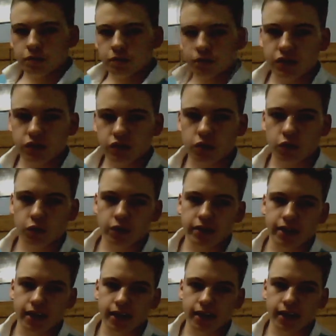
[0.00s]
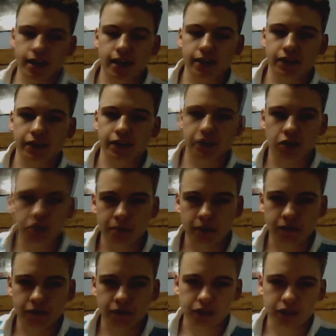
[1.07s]
these are the 3 decks that I think are going to
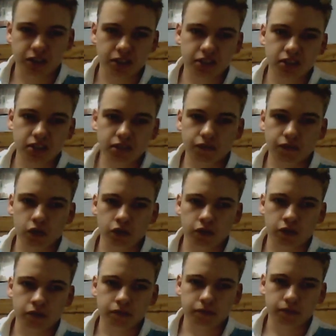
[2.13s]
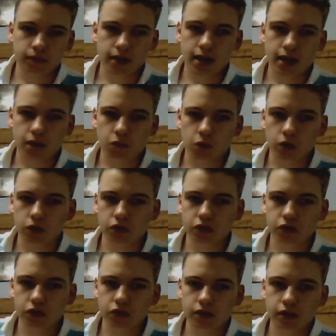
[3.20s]
be fairly decent for Net Worlds.